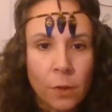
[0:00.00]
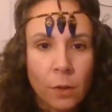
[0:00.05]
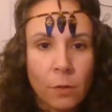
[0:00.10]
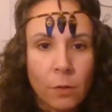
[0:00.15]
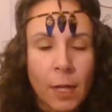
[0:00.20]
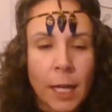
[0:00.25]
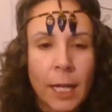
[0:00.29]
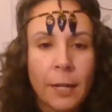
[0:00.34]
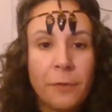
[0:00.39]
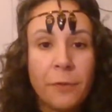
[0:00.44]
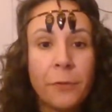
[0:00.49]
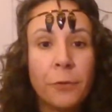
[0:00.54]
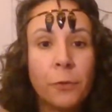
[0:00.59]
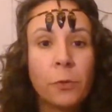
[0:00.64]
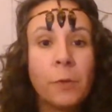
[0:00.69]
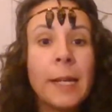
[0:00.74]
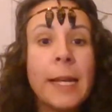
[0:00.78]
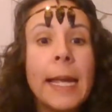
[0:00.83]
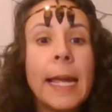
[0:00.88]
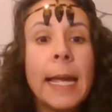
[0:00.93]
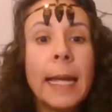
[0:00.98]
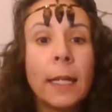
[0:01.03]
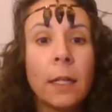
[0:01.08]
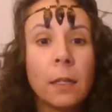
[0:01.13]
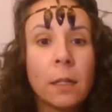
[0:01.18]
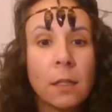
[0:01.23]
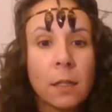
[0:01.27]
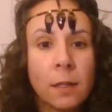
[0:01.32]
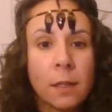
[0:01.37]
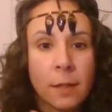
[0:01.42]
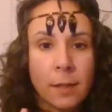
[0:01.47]
Okay,
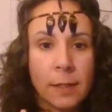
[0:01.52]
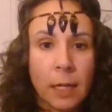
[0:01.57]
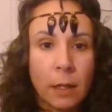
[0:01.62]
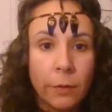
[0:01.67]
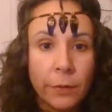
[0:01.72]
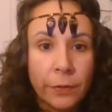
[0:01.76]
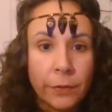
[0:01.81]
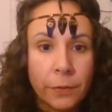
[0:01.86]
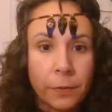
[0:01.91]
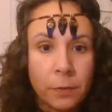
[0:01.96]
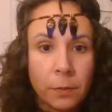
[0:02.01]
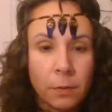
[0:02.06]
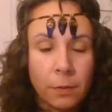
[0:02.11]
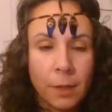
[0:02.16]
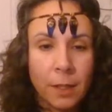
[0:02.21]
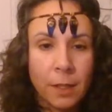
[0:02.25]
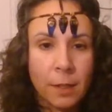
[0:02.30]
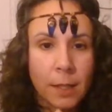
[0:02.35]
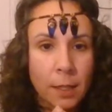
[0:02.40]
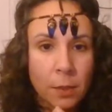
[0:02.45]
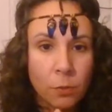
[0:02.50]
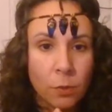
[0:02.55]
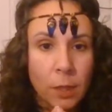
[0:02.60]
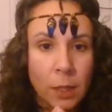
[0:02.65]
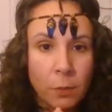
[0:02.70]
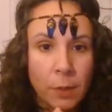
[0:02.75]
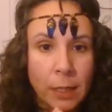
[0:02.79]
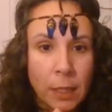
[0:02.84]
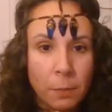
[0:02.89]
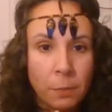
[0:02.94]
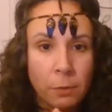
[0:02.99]
freeing self, because that's really
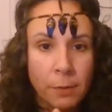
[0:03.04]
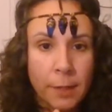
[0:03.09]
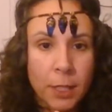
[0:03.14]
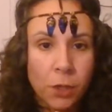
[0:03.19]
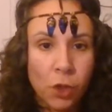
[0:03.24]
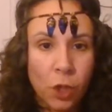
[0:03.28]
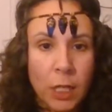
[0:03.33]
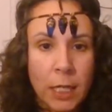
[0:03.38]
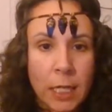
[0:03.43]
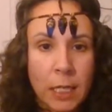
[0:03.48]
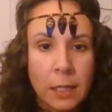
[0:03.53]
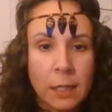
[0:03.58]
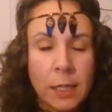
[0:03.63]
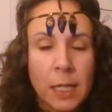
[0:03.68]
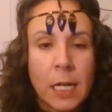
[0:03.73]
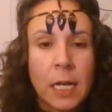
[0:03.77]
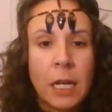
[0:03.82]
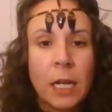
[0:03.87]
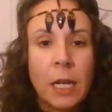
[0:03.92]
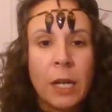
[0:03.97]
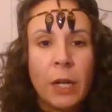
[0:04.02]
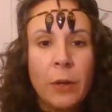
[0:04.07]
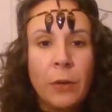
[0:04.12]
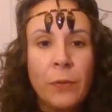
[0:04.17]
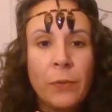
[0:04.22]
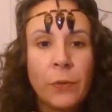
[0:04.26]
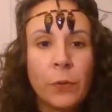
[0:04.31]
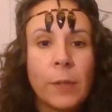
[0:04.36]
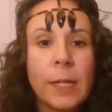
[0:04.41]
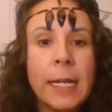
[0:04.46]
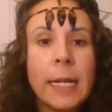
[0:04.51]
what liberation is.
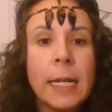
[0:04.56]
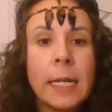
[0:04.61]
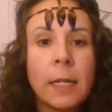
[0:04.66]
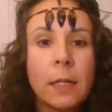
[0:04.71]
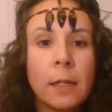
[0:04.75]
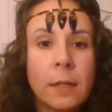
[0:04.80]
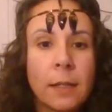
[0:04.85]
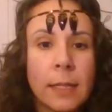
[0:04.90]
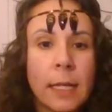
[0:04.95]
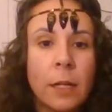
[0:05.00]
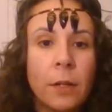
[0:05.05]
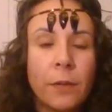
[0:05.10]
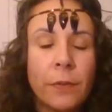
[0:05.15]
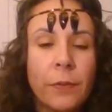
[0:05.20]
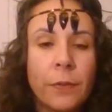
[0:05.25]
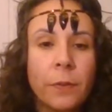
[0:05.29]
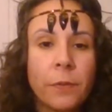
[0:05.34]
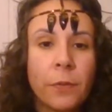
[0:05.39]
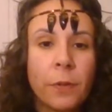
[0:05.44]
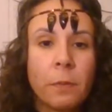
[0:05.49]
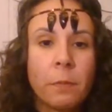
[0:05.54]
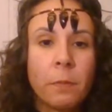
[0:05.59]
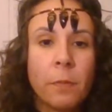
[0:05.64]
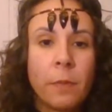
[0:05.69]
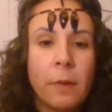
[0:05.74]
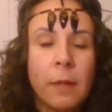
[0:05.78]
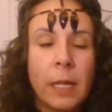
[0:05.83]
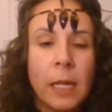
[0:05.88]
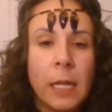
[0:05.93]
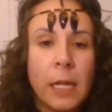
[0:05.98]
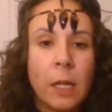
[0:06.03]
Freeing self from
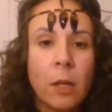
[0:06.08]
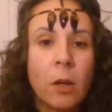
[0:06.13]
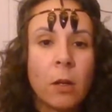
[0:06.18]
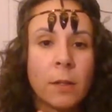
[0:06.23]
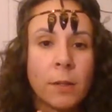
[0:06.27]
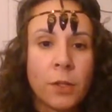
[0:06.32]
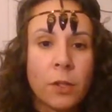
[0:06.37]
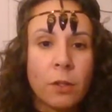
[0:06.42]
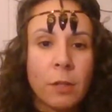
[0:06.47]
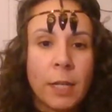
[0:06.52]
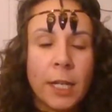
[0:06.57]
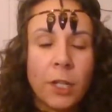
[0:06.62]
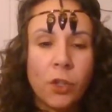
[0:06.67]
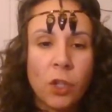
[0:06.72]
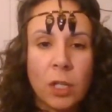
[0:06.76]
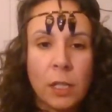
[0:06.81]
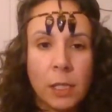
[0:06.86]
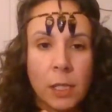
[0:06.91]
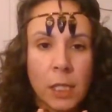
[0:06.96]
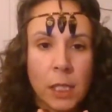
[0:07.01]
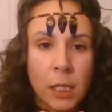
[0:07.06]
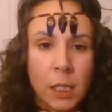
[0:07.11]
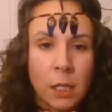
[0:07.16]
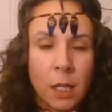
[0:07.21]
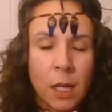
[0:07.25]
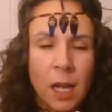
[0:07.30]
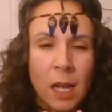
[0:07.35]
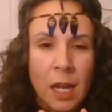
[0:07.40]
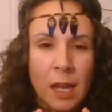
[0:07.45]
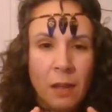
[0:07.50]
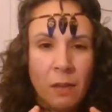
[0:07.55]
the consternations,
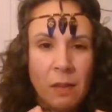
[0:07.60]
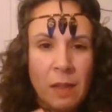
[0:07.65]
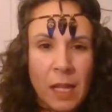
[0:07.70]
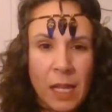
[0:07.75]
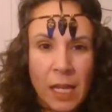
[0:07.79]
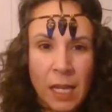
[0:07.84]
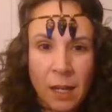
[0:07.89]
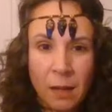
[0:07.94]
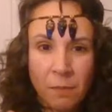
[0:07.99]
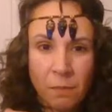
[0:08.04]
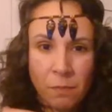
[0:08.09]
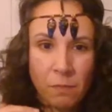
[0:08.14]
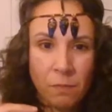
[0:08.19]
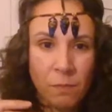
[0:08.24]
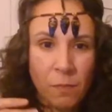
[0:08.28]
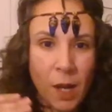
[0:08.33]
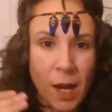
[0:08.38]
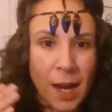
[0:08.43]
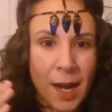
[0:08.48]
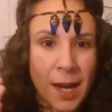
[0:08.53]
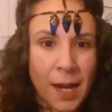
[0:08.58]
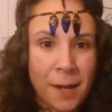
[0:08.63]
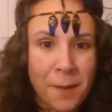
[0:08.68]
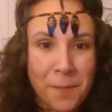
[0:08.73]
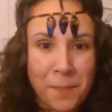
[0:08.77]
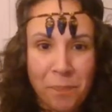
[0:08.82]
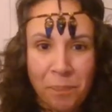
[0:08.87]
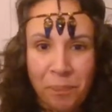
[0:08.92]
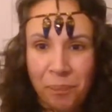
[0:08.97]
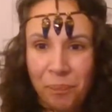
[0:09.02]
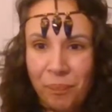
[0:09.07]
the
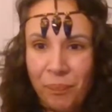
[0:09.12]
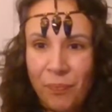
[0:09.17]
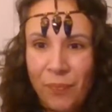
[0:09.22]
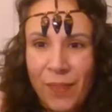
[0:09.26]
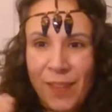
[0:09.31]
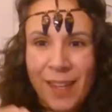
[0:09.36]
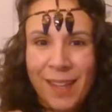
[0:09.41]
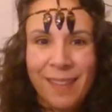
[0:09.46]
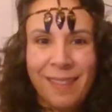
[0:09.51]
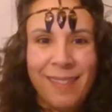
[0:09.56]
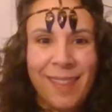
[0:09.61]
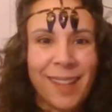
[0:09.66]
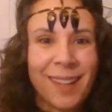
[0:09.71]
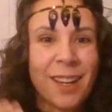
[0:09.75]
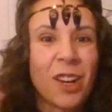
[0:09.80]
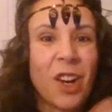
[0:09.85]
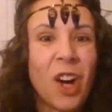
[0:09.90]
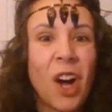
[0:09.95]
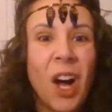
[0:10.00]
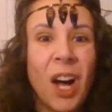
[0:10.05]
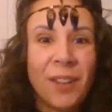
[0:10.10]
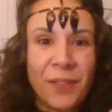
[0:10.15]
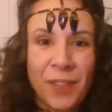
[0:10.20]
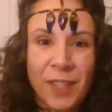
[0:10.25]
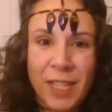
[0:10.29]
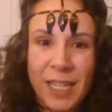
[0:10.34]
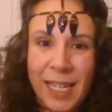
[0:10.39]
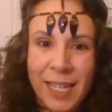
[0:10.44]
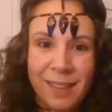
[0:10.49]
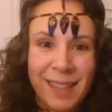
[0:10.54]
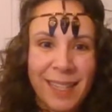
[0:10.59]
um, the
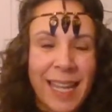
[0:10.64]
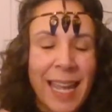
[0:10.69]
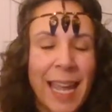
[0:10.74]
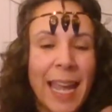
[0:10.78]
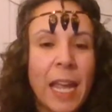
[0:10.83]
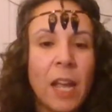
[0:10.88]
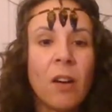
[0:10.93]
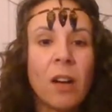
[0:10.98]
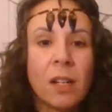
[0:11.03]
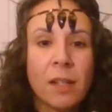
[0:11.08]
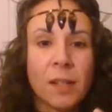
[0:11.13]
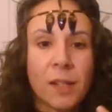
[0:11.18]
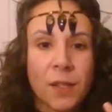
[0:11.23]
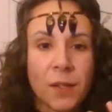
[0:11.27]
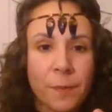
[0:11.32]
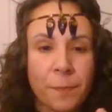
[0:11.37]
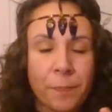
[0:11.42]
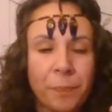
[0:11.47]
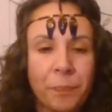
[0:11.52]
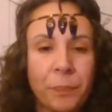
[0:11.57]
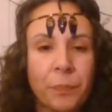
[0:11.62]
cacophony, the chaos